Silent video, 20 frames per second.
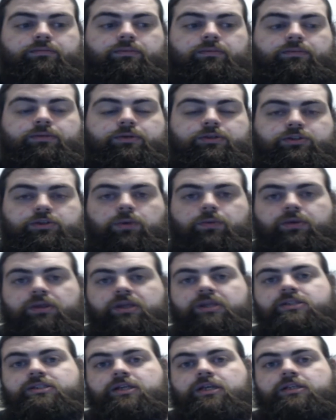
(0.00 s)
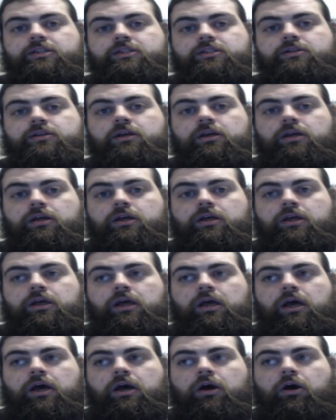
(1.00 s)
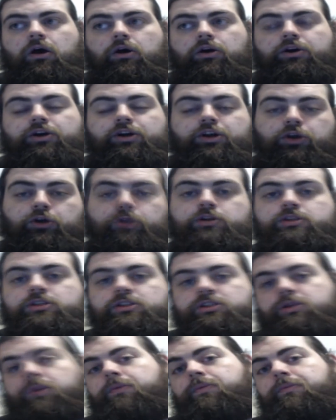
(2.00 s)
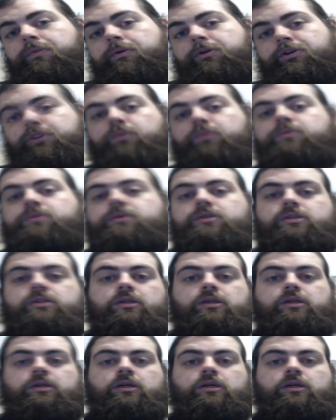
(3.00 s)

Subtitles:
But some of these things are do's, some of them are don'ts.